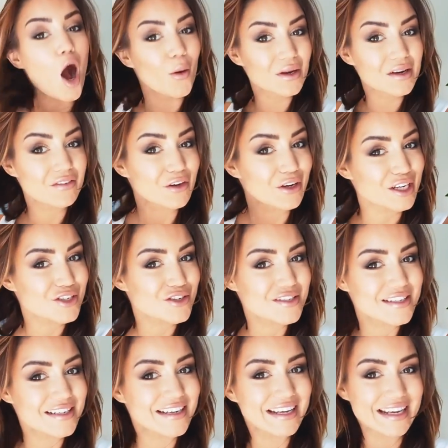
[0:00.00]
Oh, and if you're
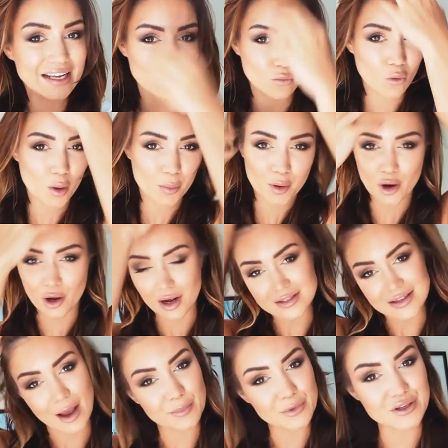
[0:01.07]
interested in what
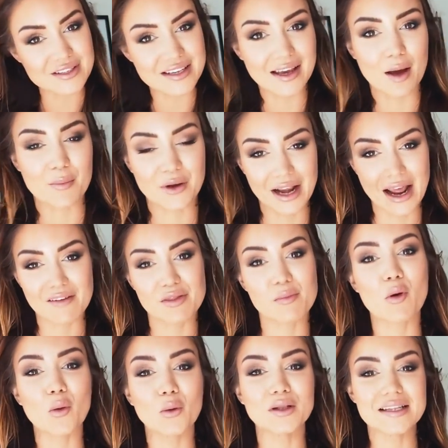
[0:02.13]
products I'm using, I'm gonna have
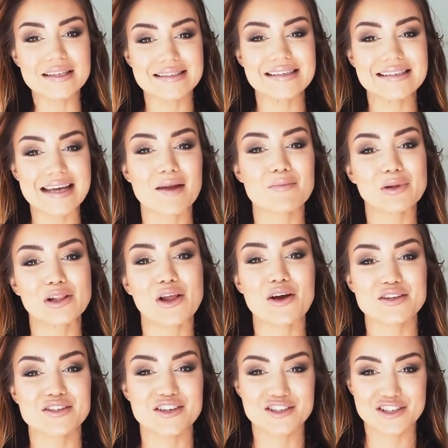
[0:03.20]
them all listed down
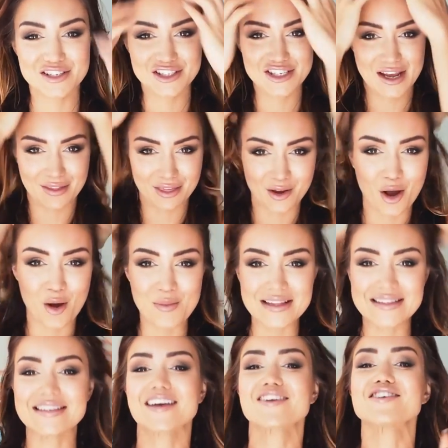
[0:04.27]
below. So just check the
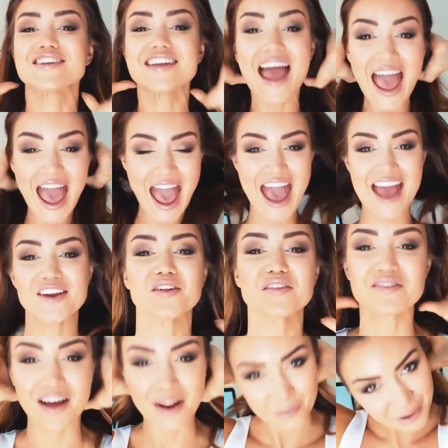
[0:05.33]
comment section and you'll
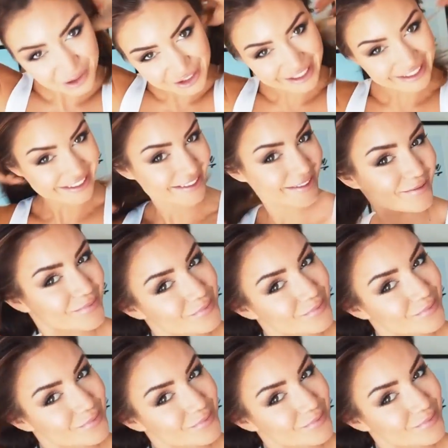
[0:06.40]
find what you need.